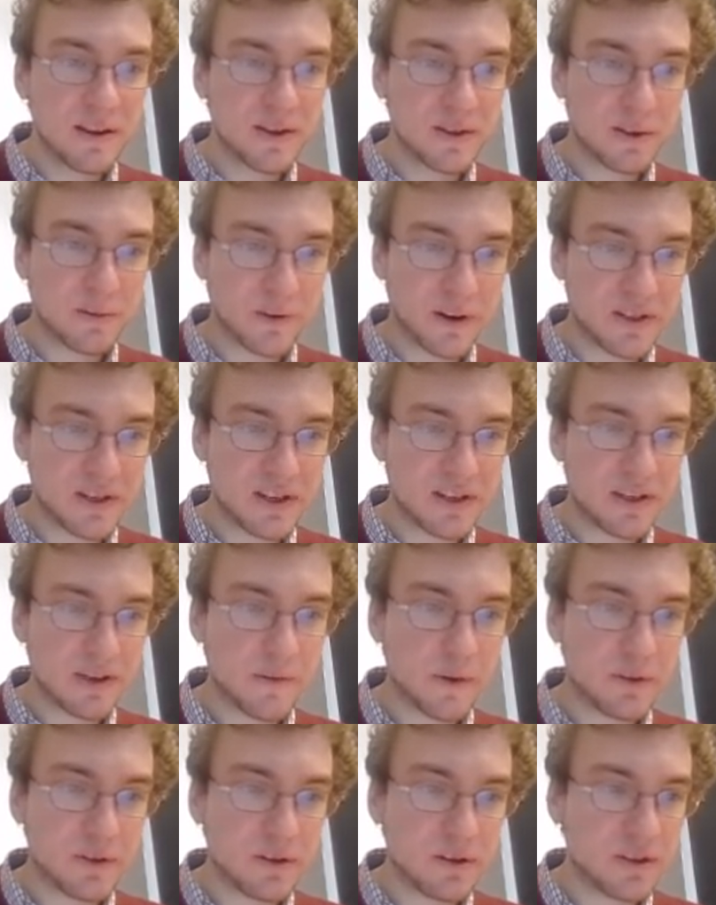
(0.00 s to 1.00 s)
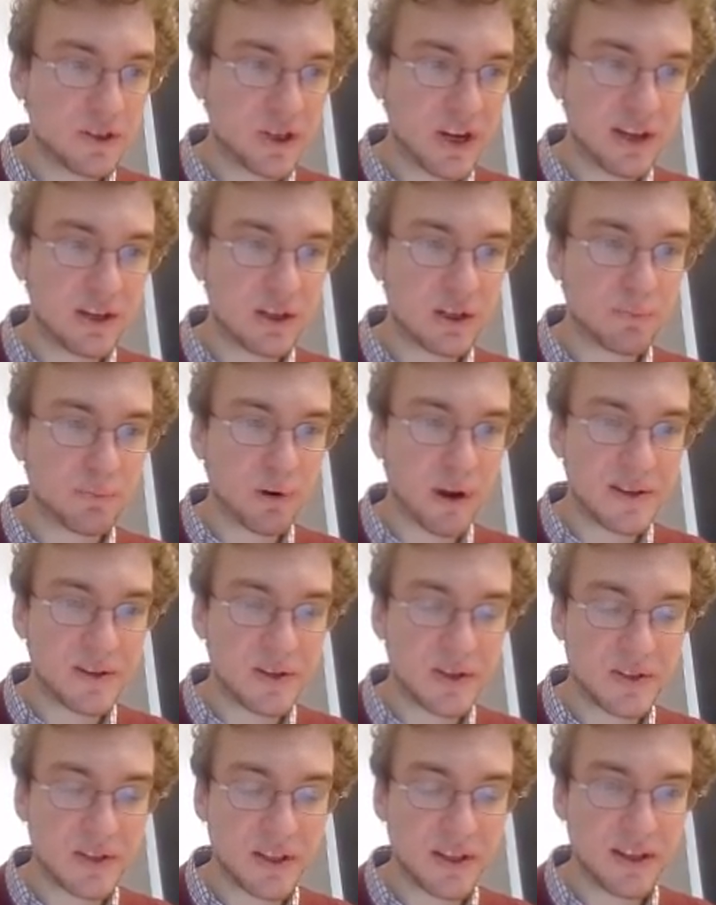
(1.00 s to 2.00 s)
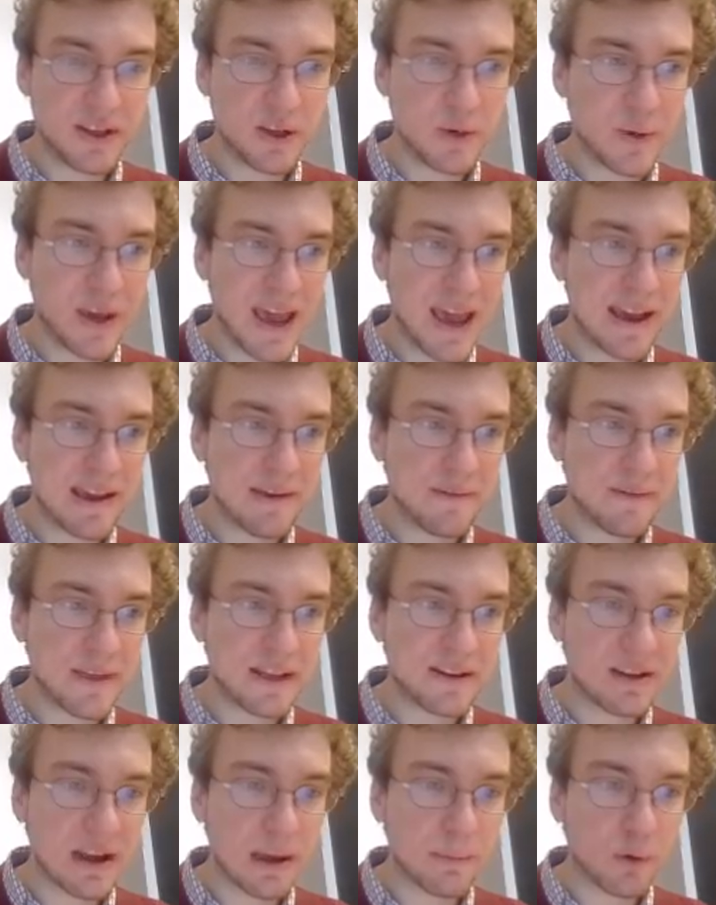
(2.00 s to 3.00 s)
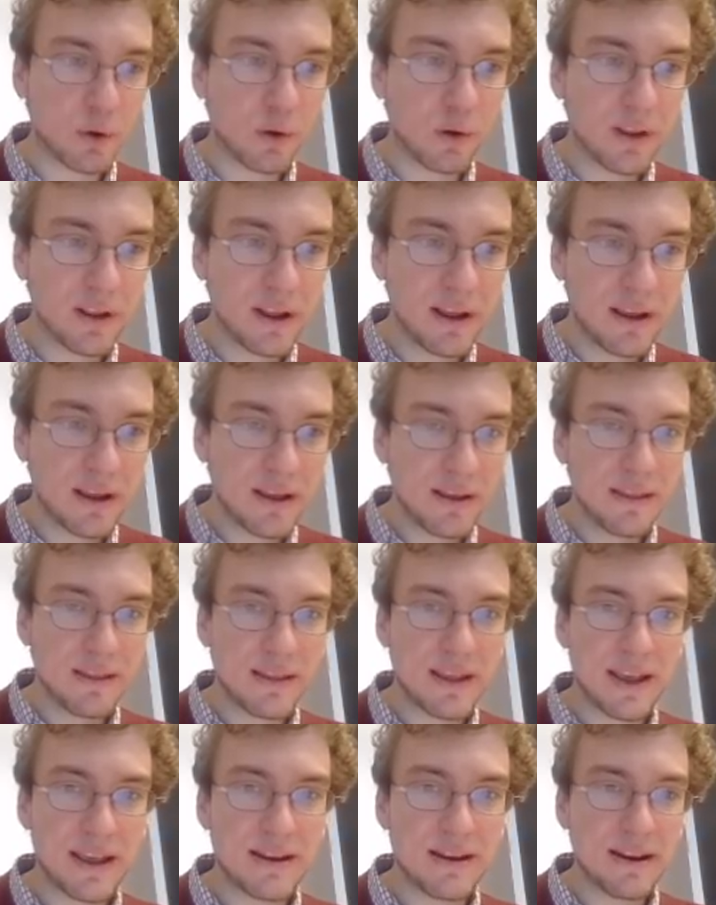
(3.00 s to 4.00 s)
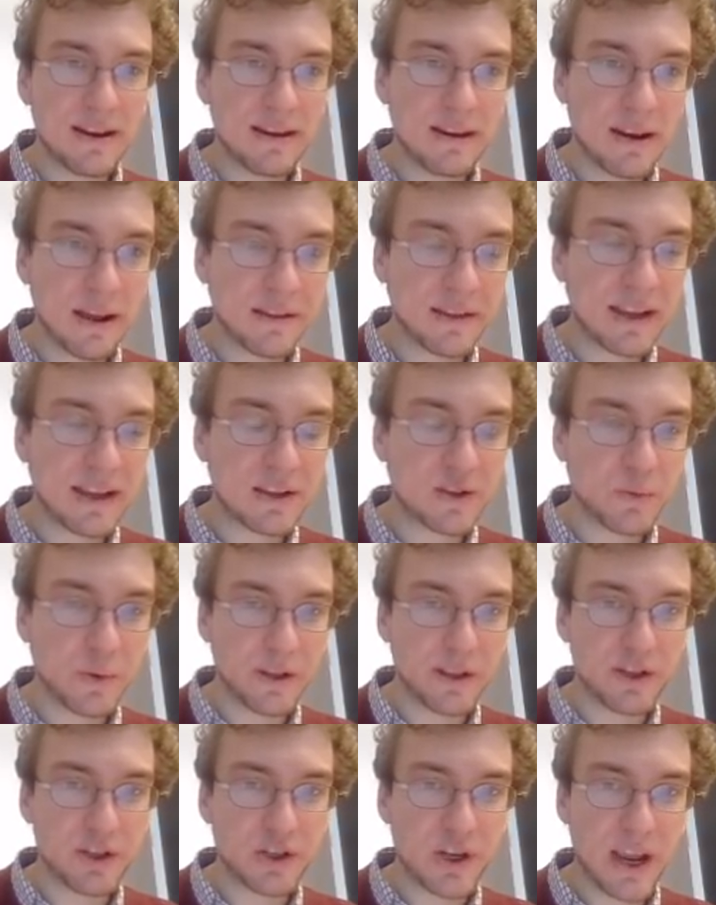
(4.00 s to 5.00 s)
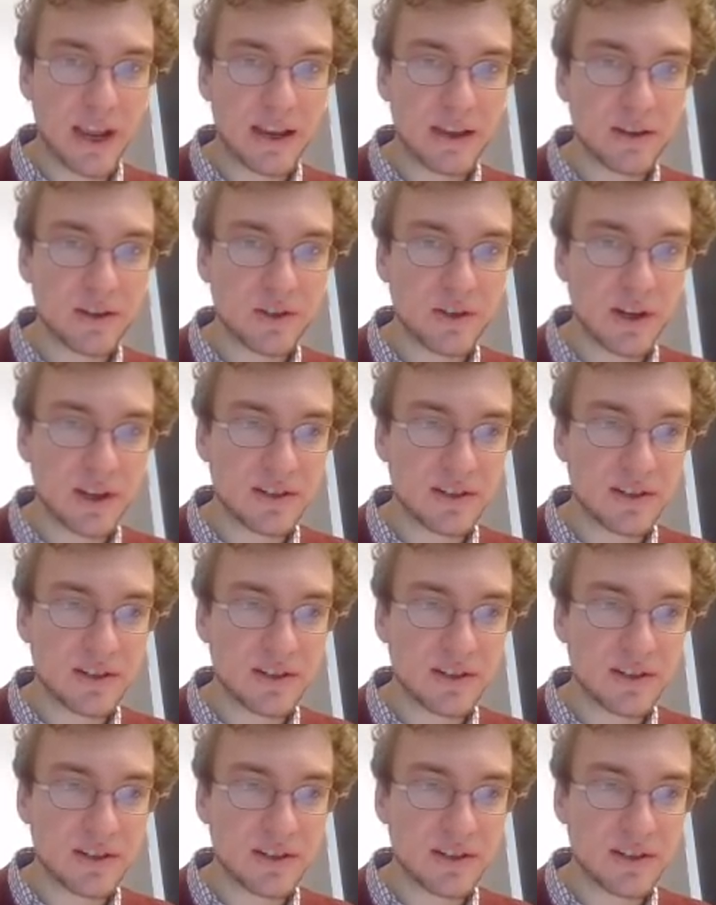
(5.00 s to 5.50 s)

So for instance, if you change prices in the UK, if they double, then nothing has really changed.